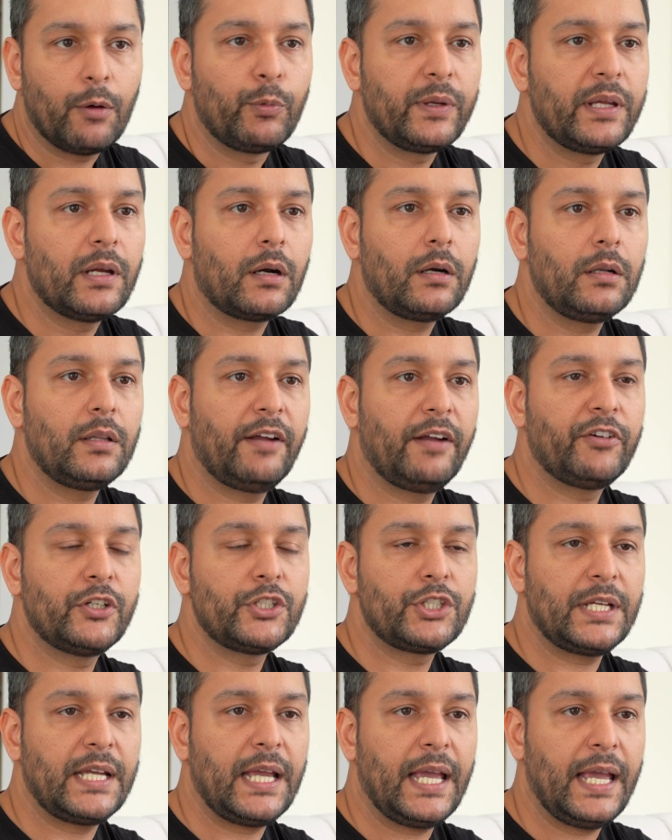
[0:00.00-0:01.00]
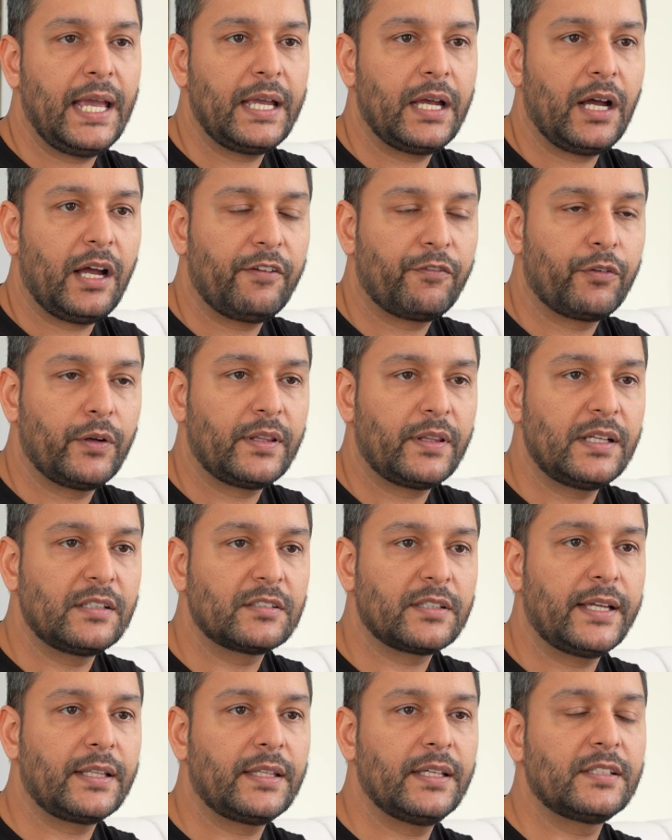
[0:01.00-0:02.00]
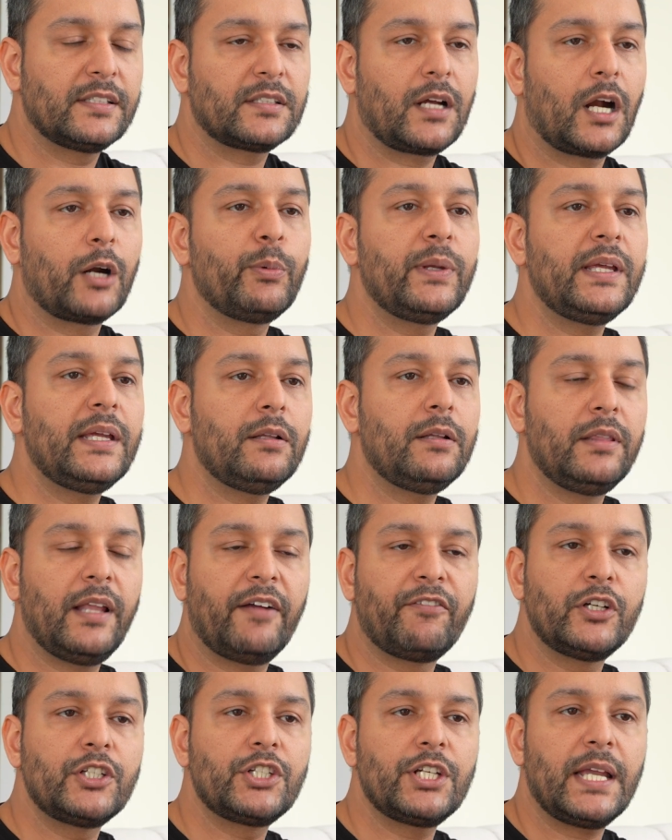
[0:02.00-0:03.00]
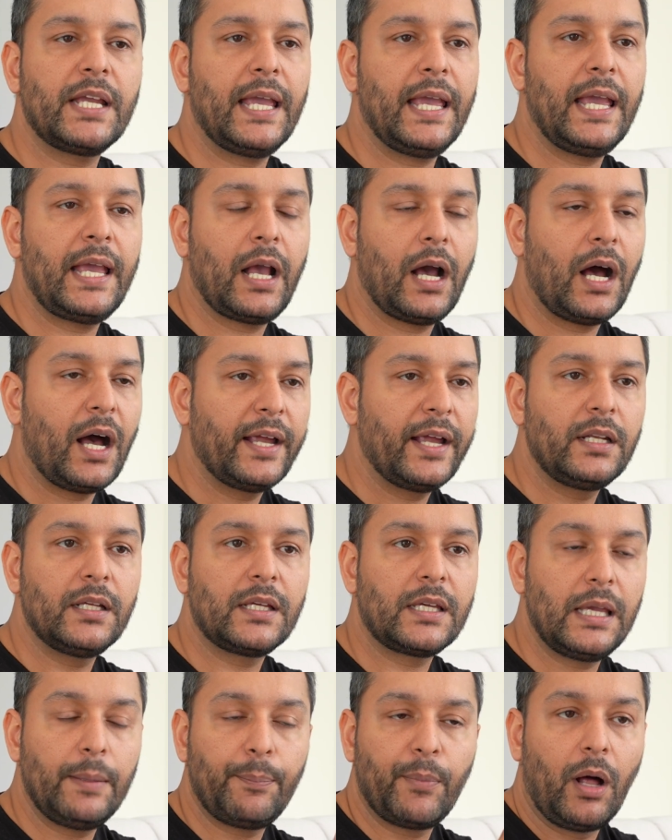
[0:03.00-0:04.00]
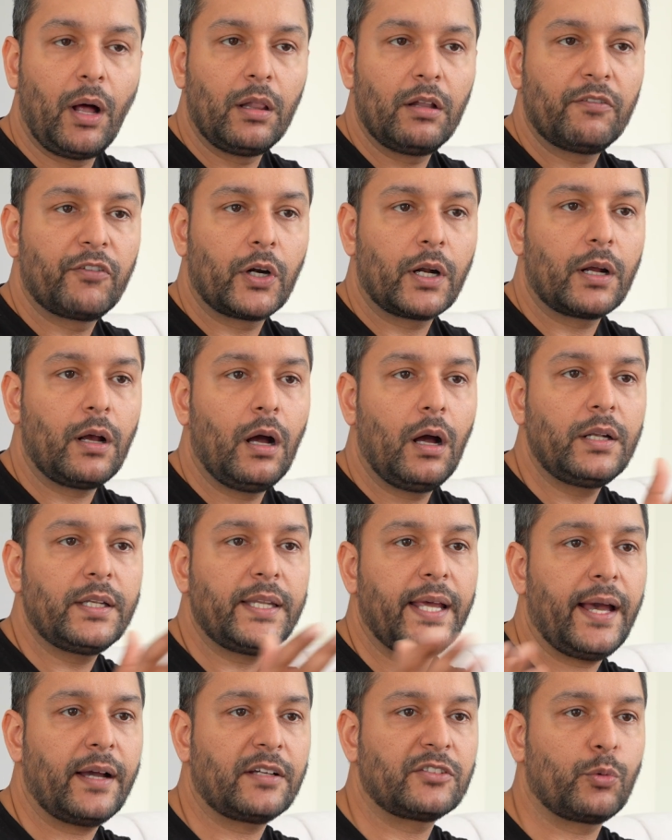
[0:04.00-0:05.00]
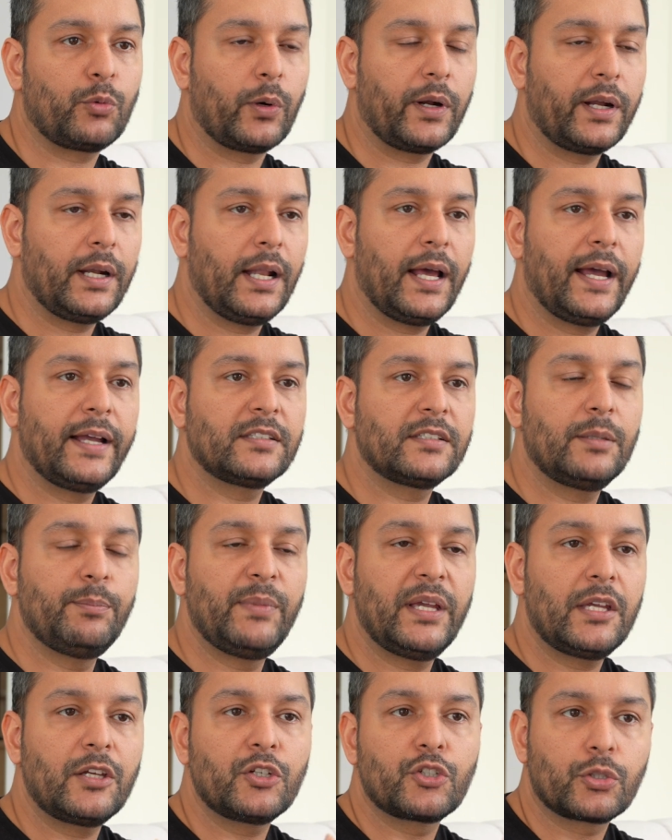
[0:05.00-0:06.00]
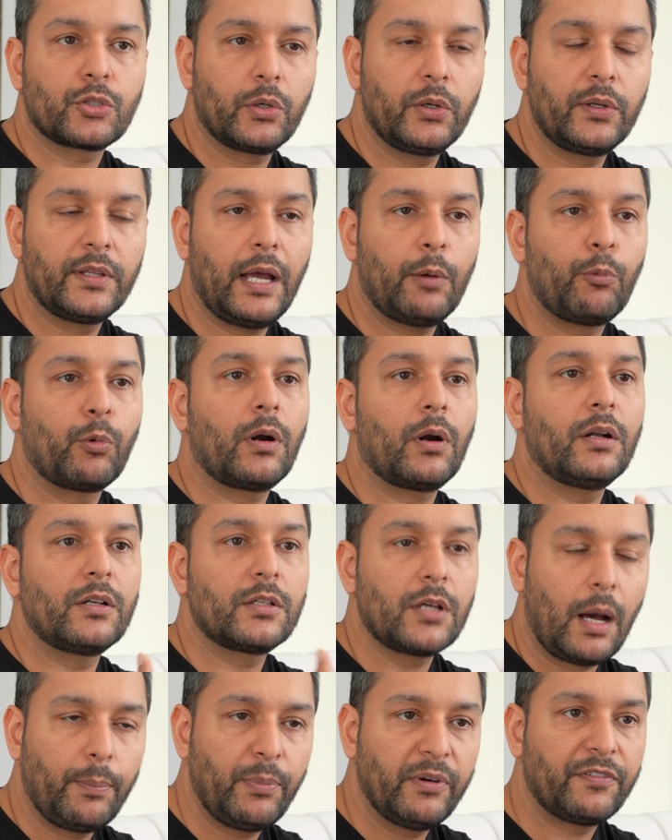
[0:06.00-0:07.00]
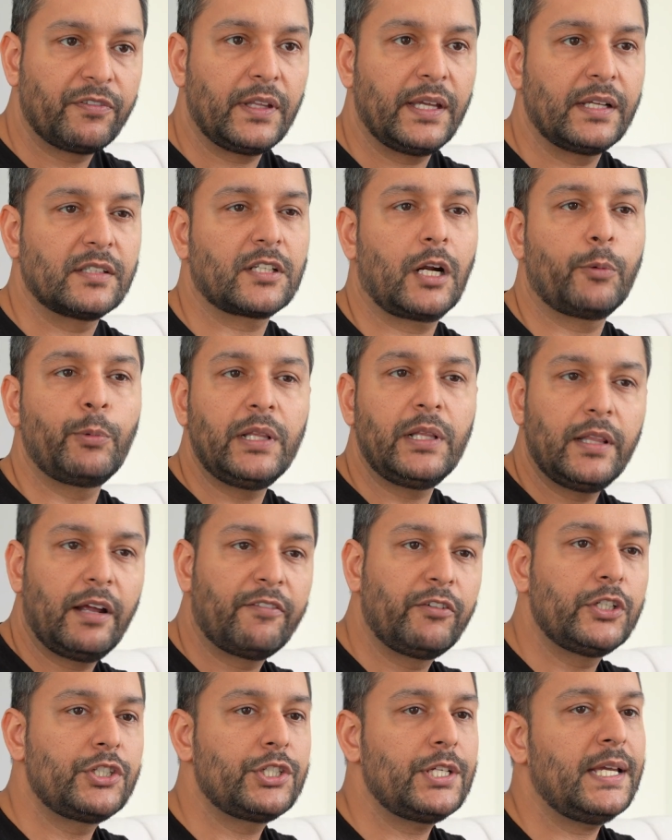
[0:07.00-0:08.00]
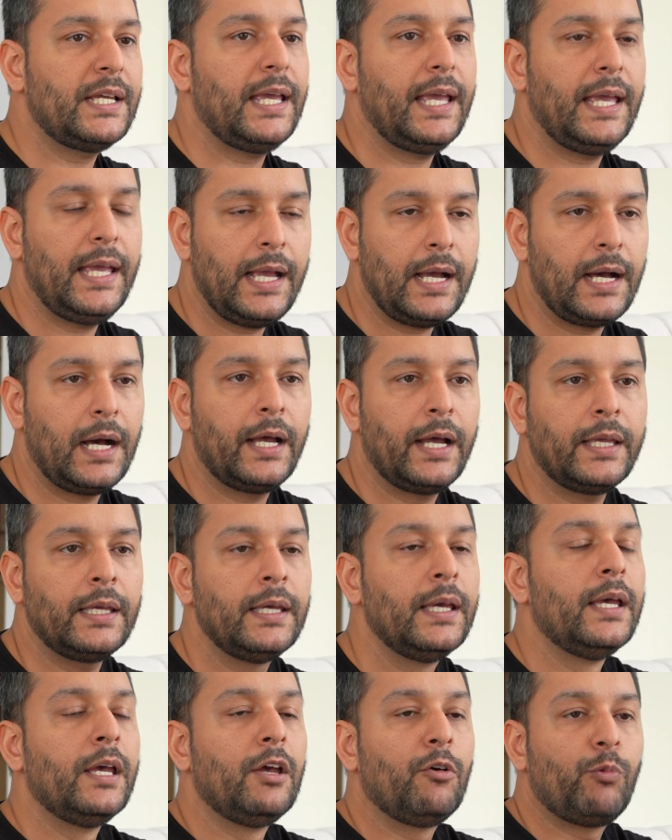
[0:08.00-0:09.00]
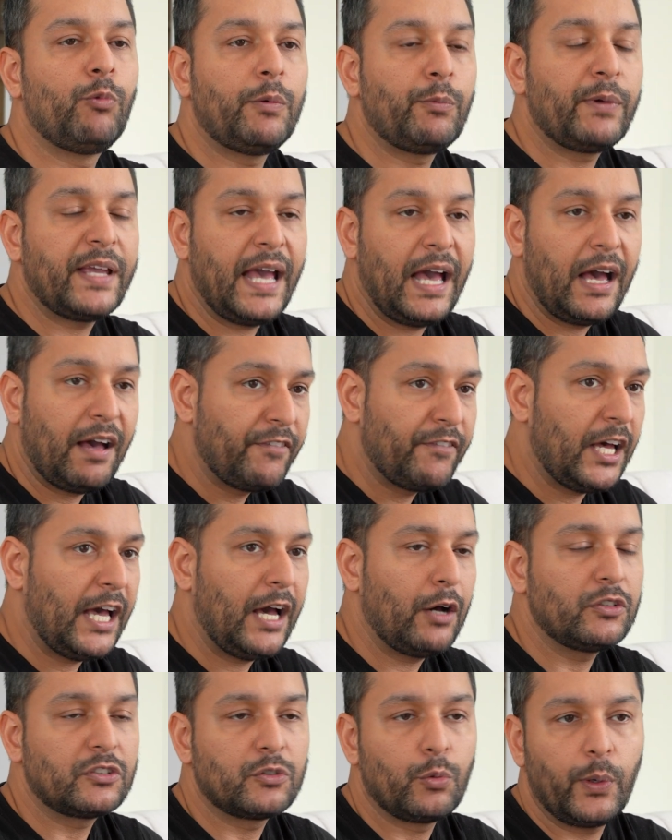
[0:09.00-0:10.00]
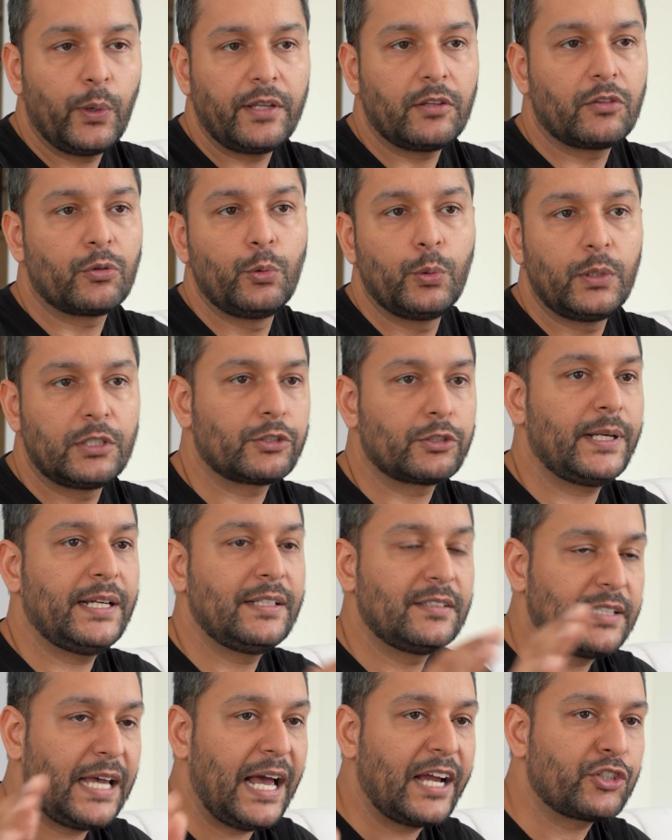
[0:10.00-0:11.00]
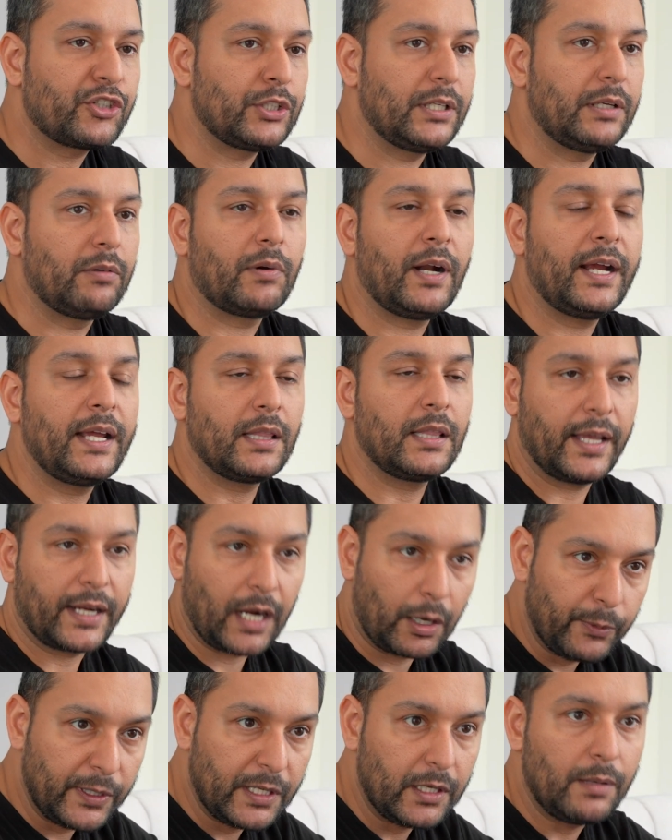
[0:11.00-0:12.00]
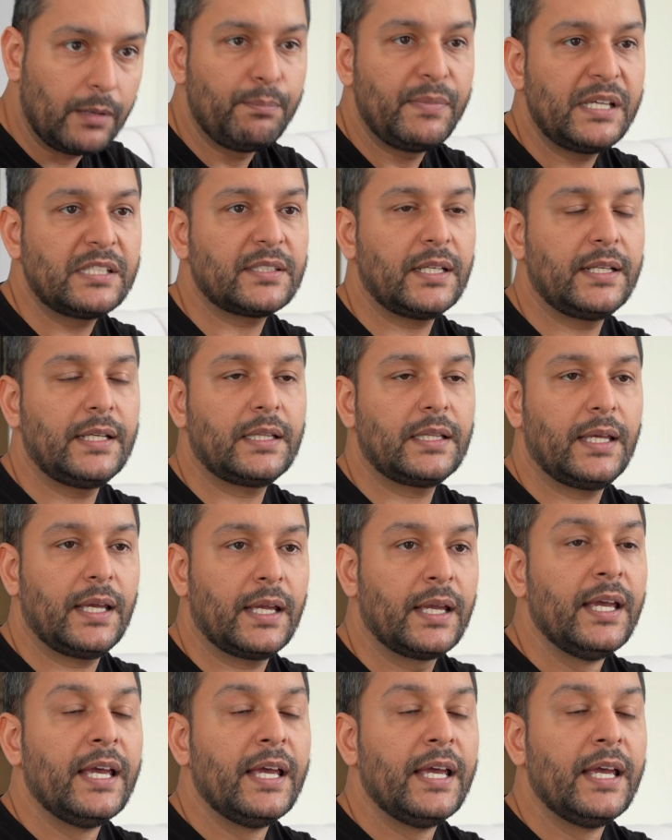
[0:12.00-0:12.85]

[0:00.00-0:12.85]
we are leveraging AI for things like this. Are we leveraging AI to keep all of our contacts organized and making sure that we're on top of things? Are we leveraging AI when we have a house going through a transaction, right? Like, are we going to miss anything?